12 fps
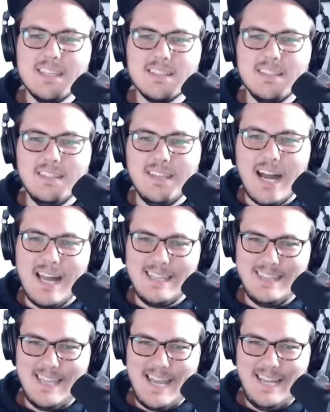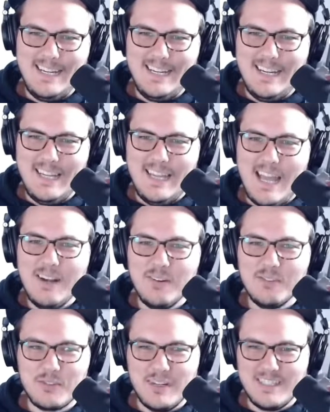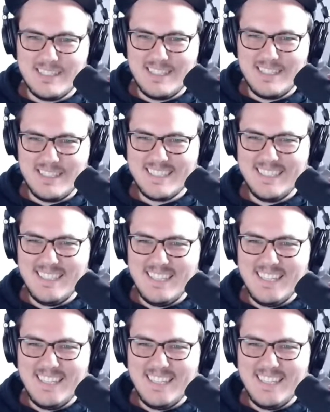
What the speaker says: It is not that. I don't trust these.